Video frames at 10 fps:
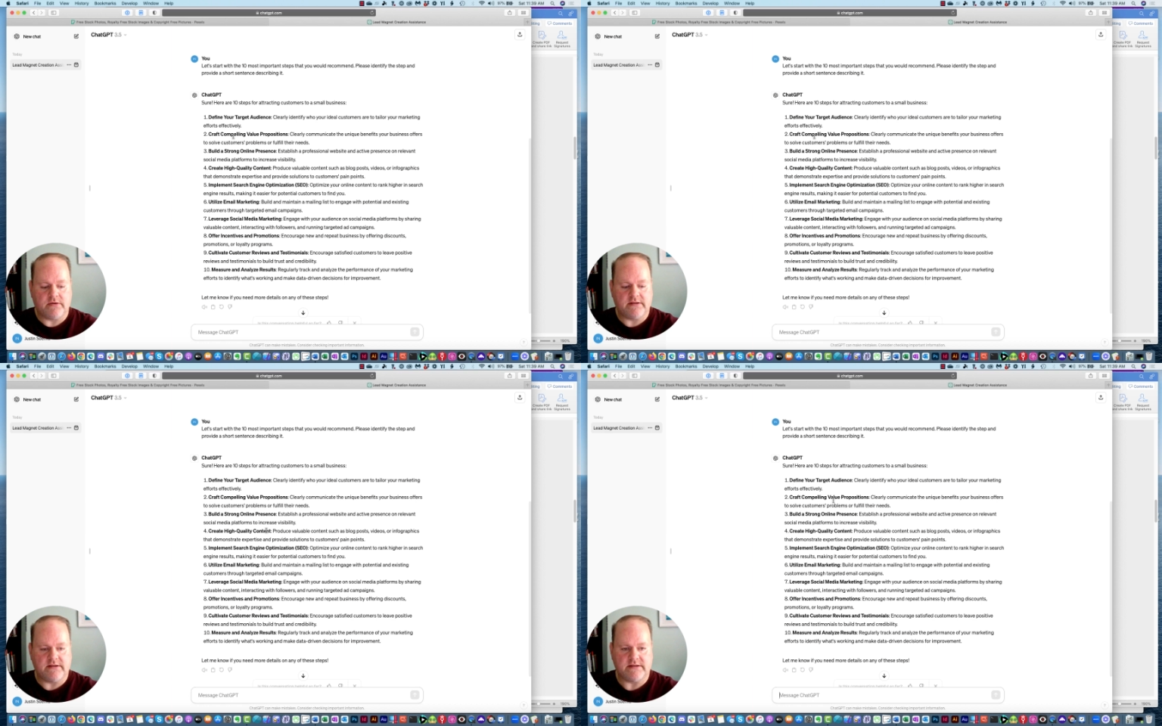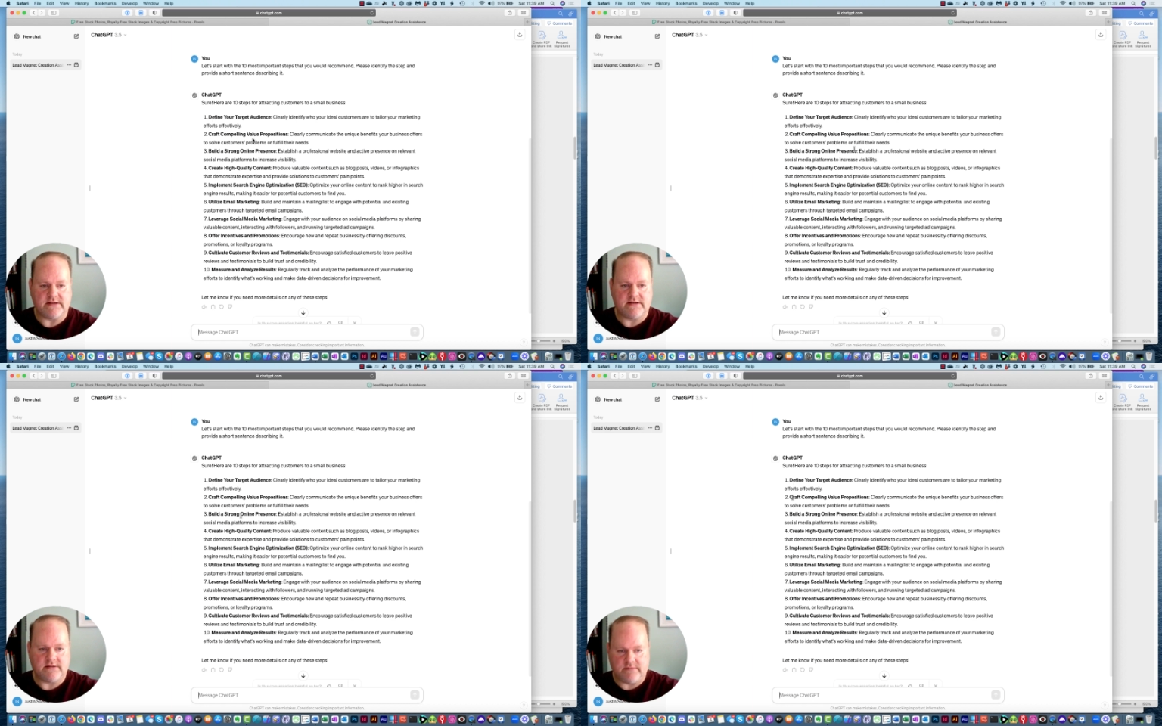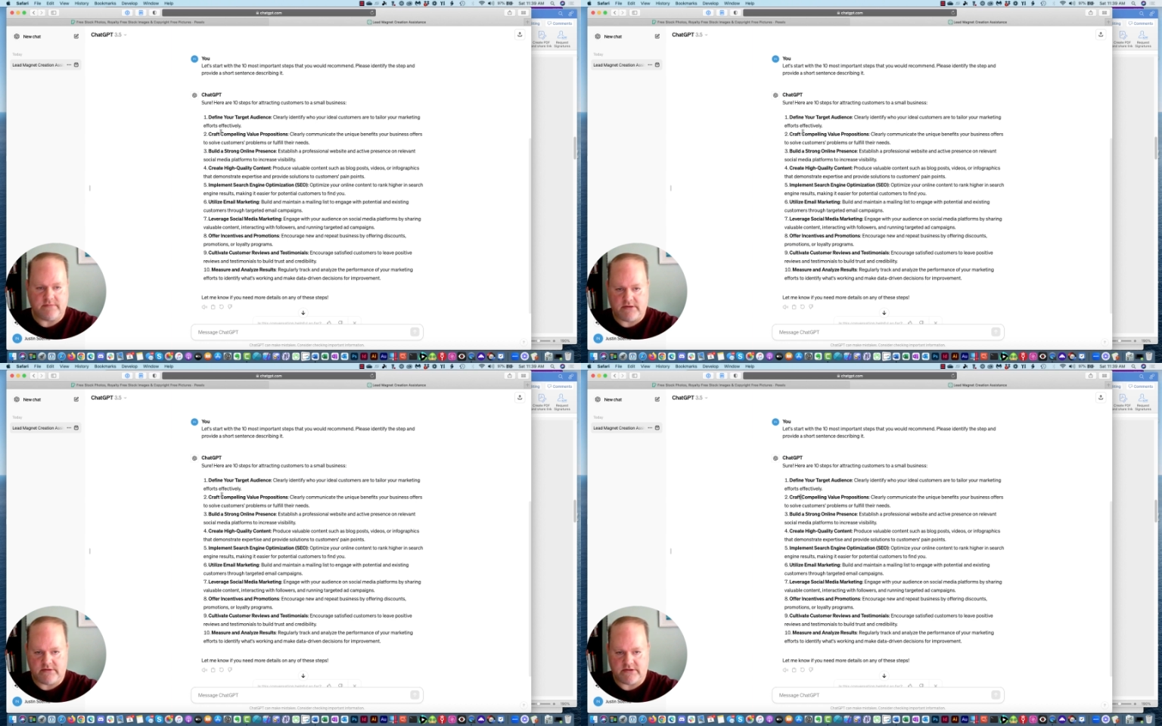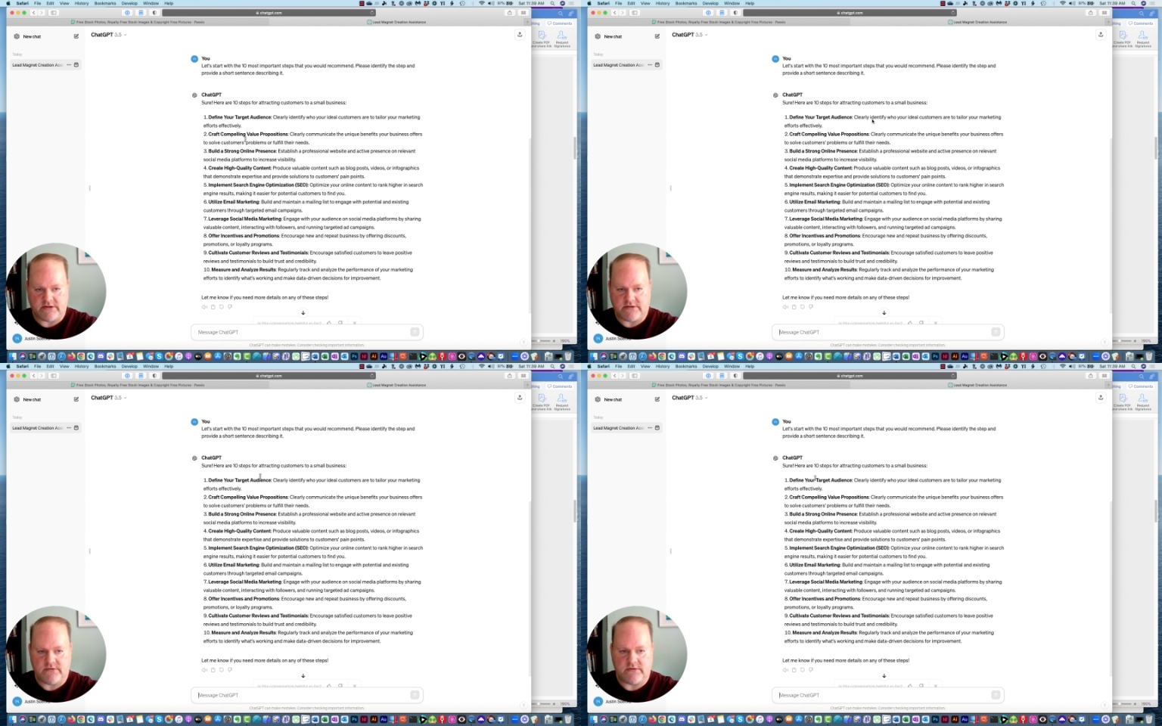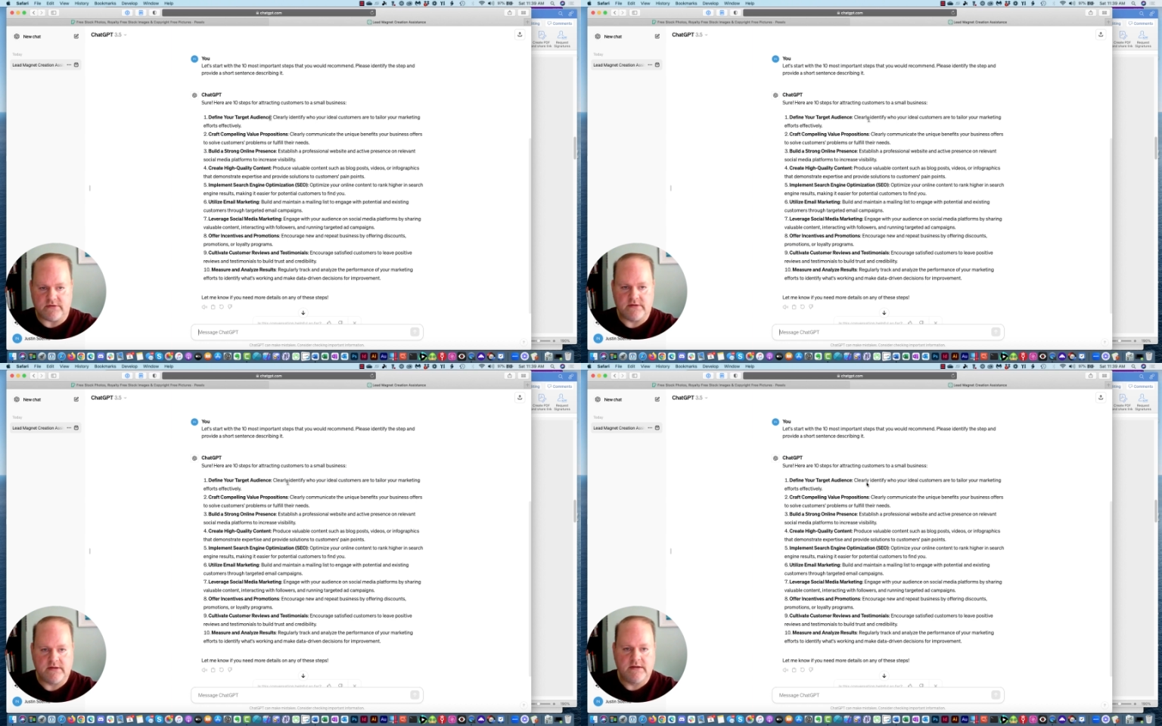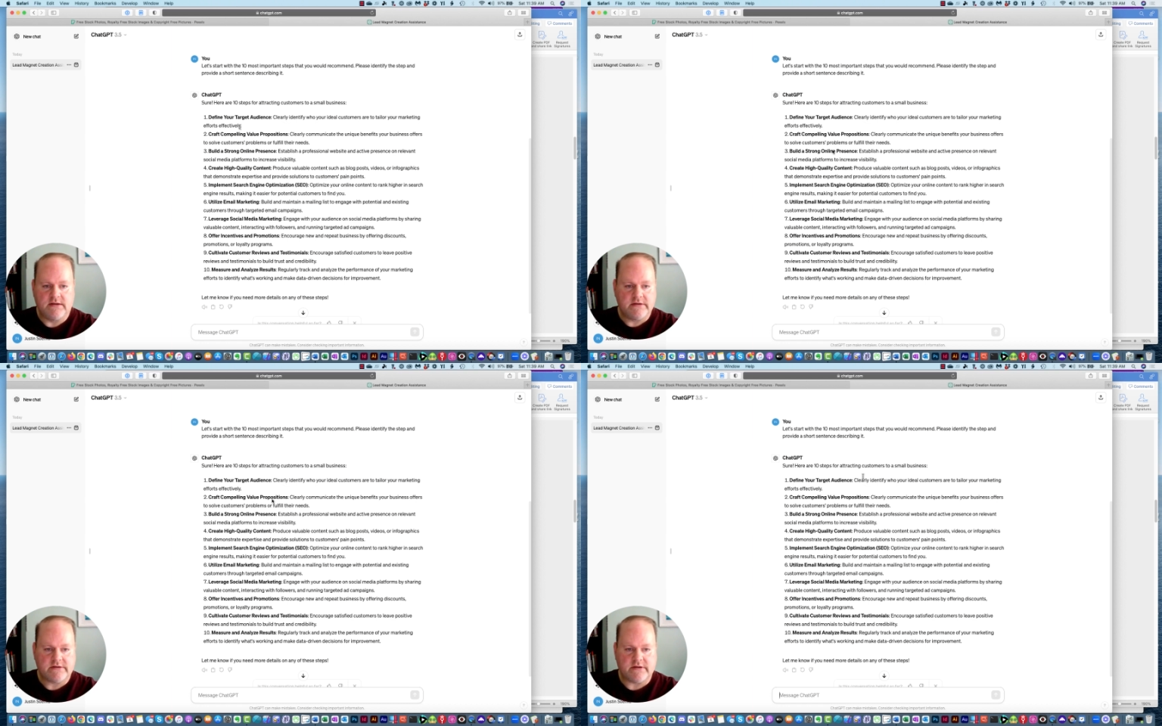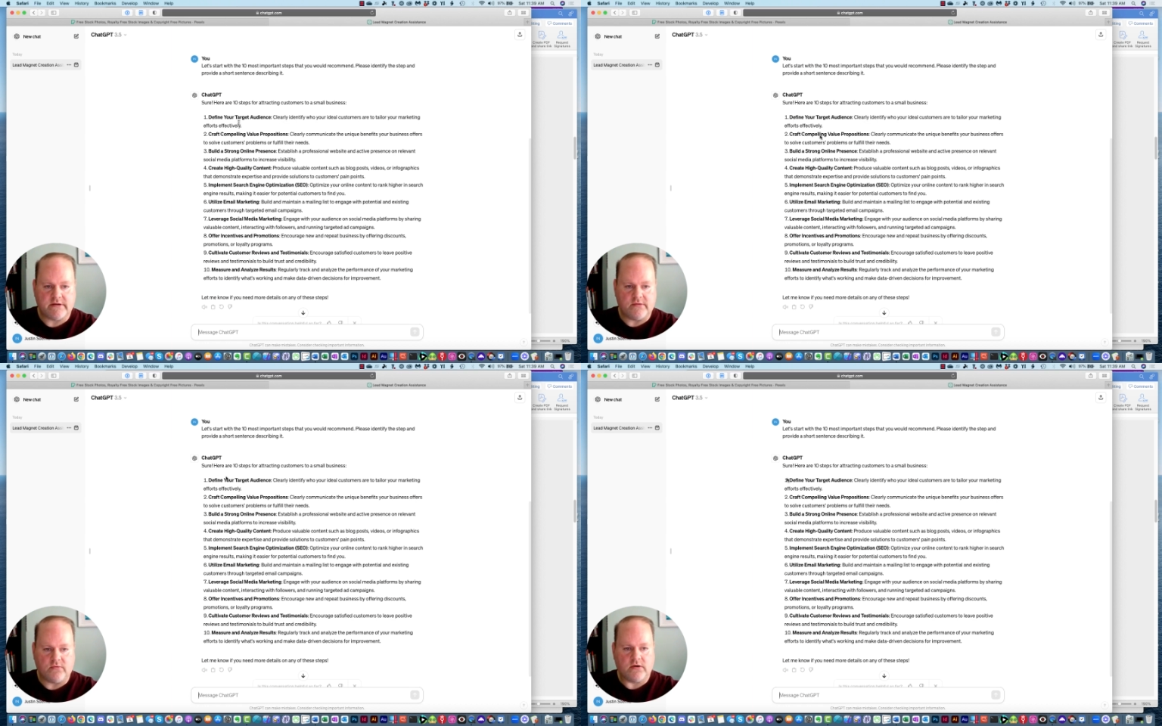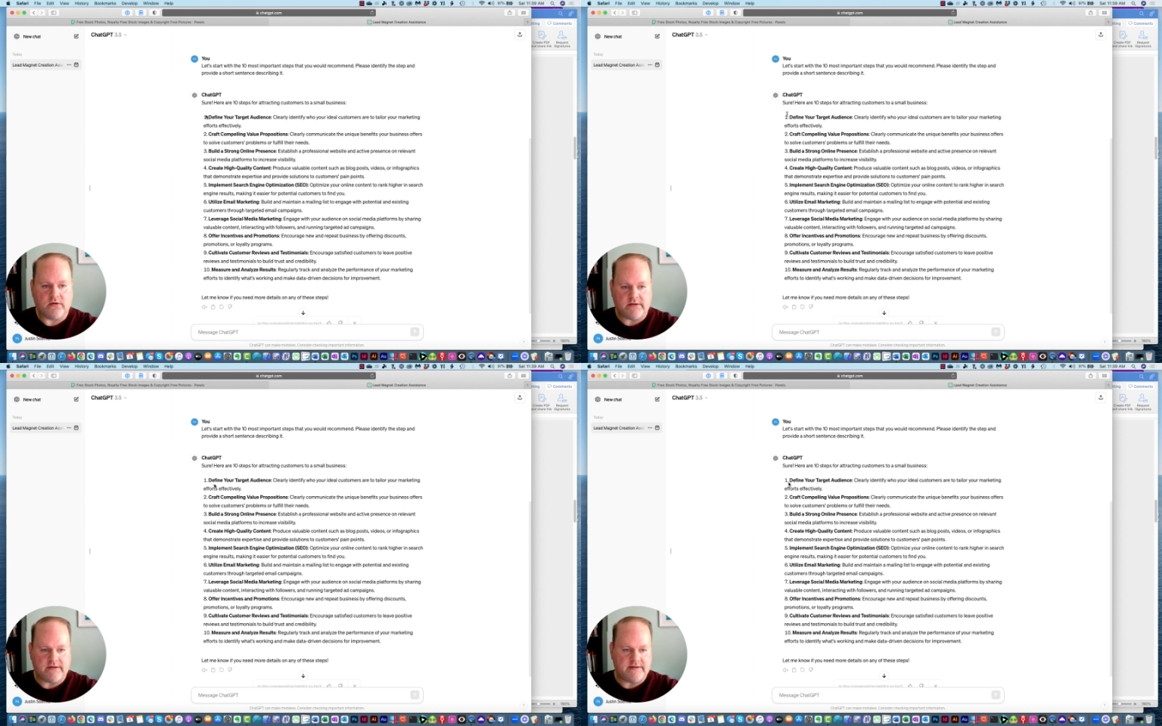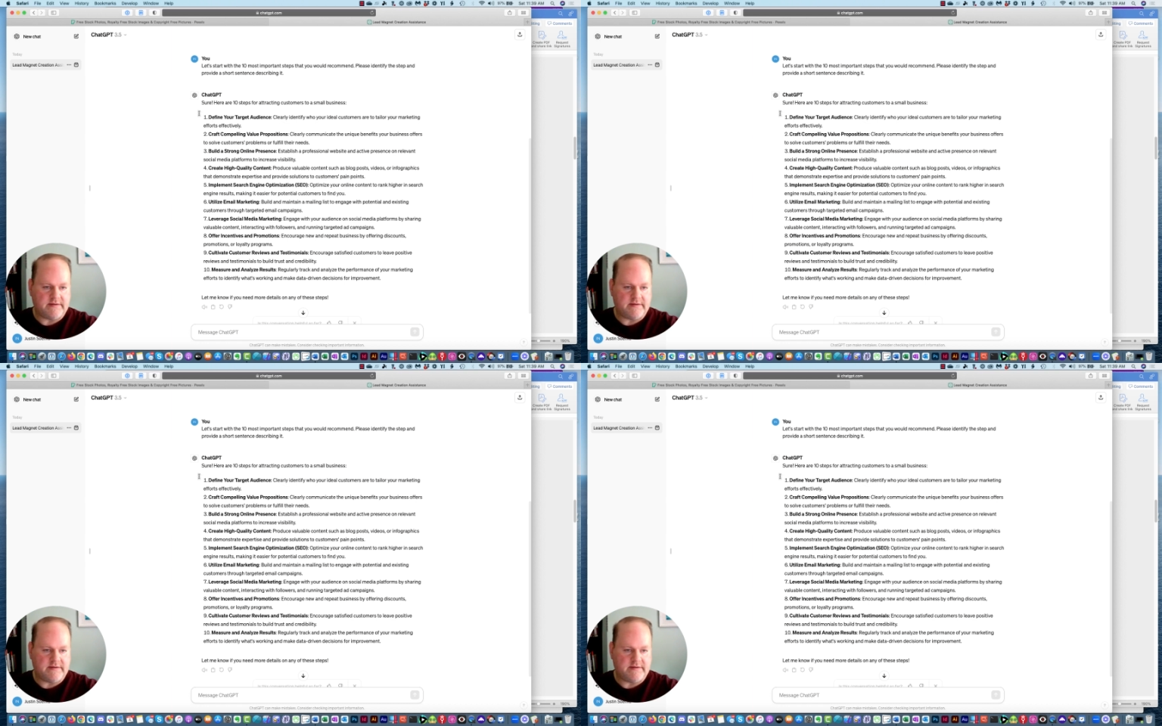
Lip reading: these into the publishing tool. So we're going to,